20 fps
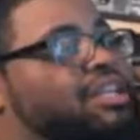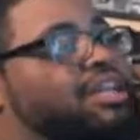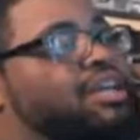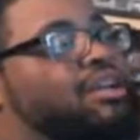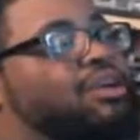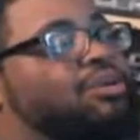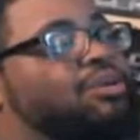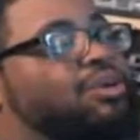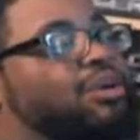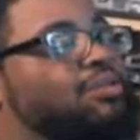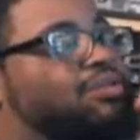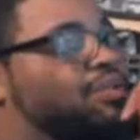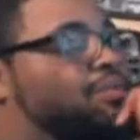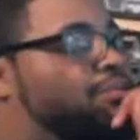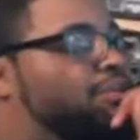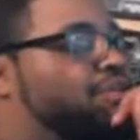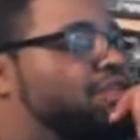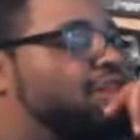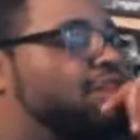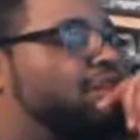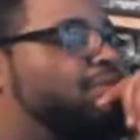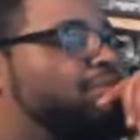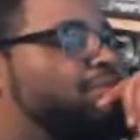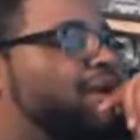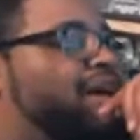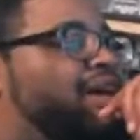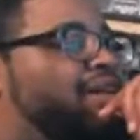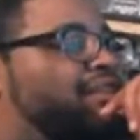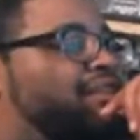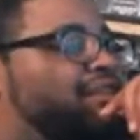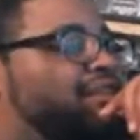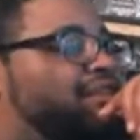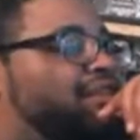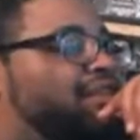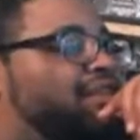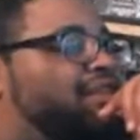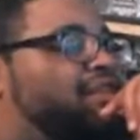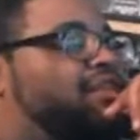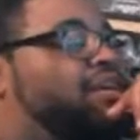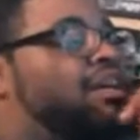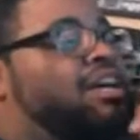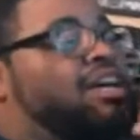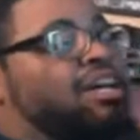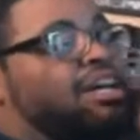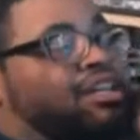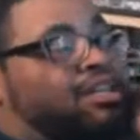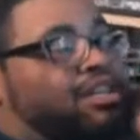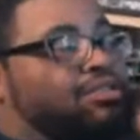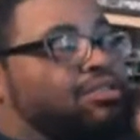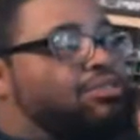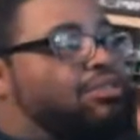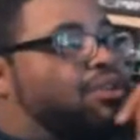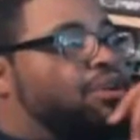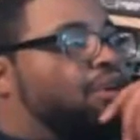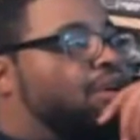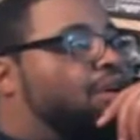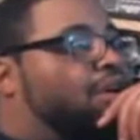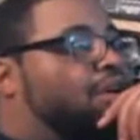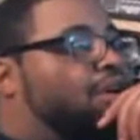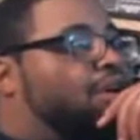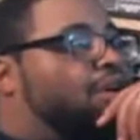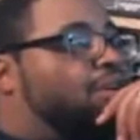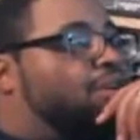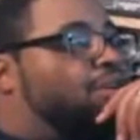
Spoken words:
head on over to Machine Masters and look for the